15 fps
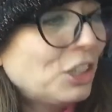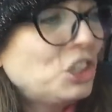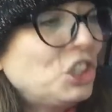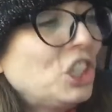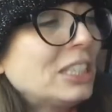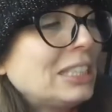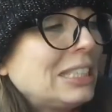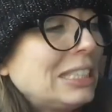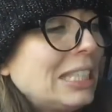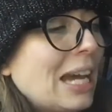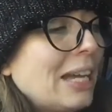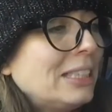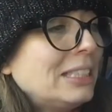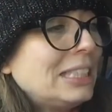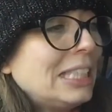Just
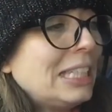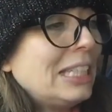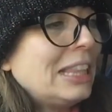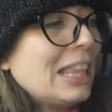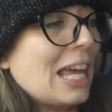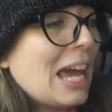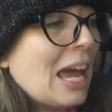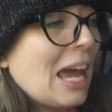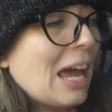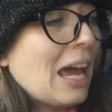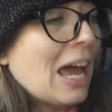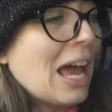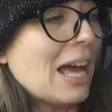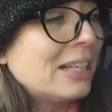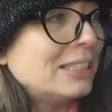stand in there
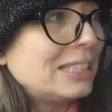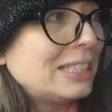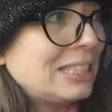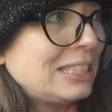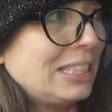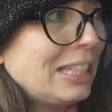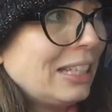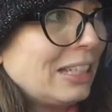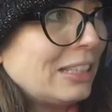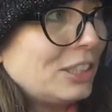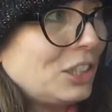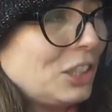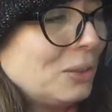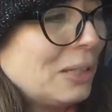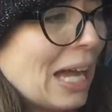as still
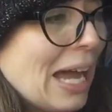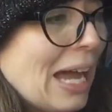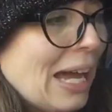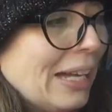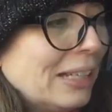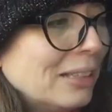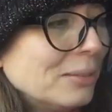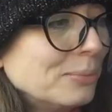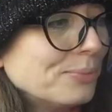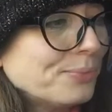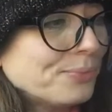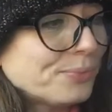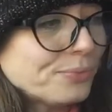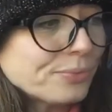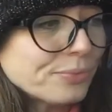as you can."
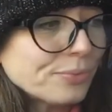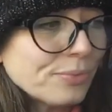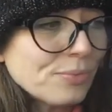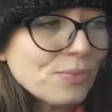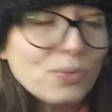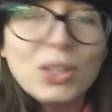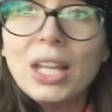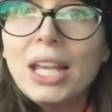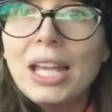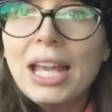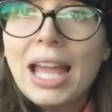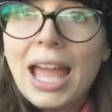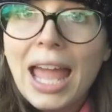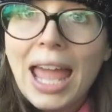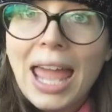
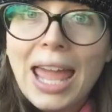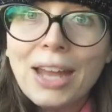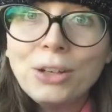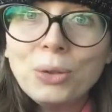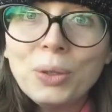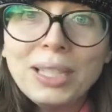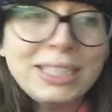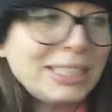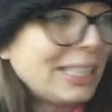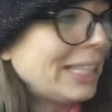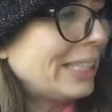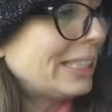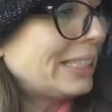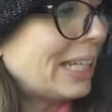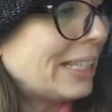Henry
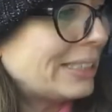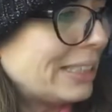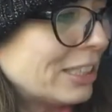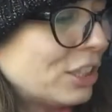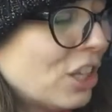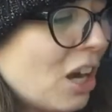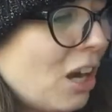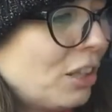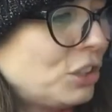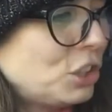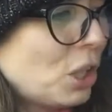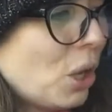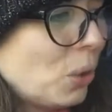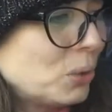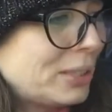did as the guard
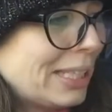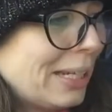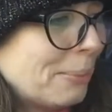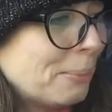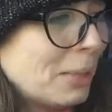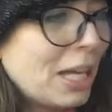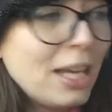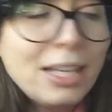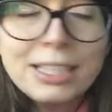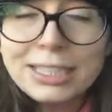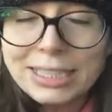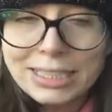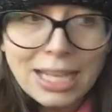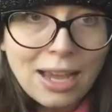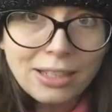told him,
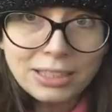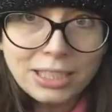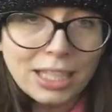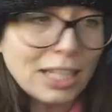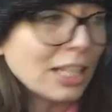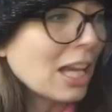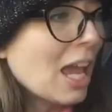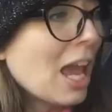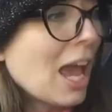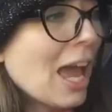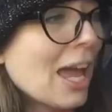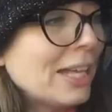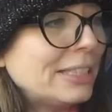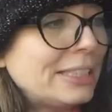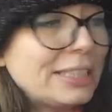standing
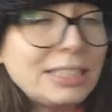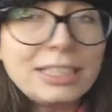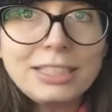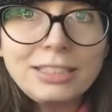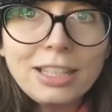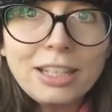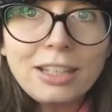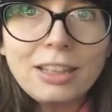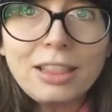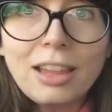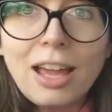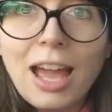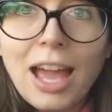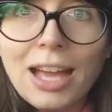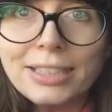as
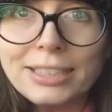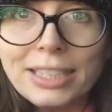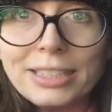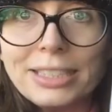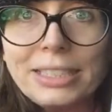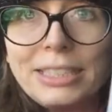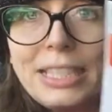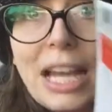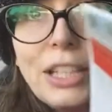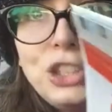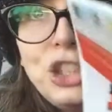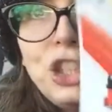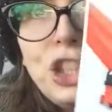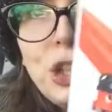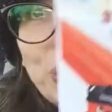still as a
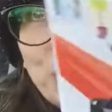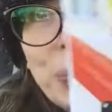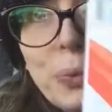statue.